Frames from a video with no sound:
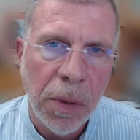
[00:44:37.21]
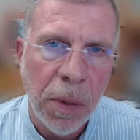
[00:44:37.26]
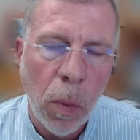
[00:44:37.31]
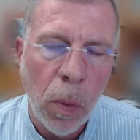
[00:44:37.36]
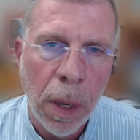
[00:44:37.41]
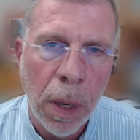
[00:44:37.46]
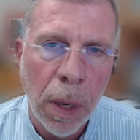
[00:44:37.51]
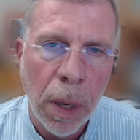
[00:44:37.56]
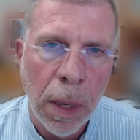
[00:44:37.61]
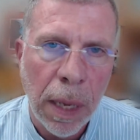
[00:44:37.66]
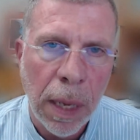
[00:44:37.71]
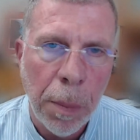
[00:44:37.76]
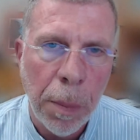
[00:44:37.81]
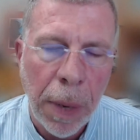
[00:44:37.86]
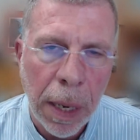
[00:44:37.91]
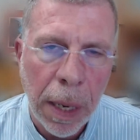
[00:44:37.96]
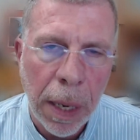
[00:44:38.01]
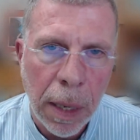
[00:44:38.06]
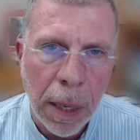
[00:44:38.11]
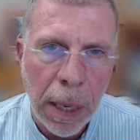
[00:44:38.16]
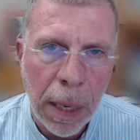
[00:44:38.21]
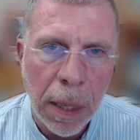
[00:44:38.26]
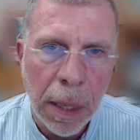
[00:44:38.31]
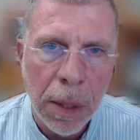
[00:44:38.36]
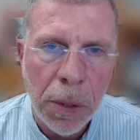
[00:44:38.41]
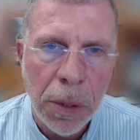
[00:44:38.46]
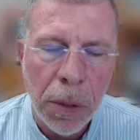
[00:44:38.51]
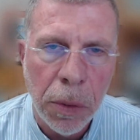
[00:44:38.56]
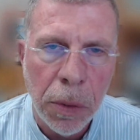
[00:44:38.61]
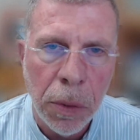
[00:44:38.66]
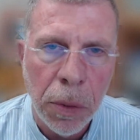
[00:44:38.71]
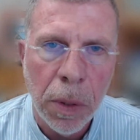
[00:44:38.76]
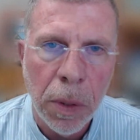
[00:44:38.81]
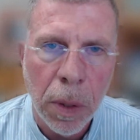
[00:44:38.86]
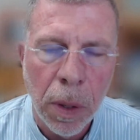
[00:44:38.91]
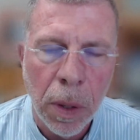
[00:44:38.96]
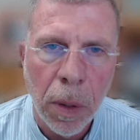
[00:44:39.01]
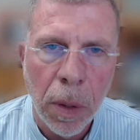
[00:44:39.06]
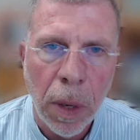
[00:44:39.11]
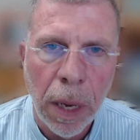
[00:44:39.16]
one that made it into
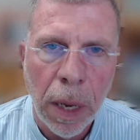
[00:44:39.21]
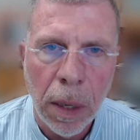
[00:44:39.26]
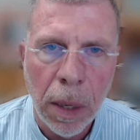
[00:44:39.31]
or uh,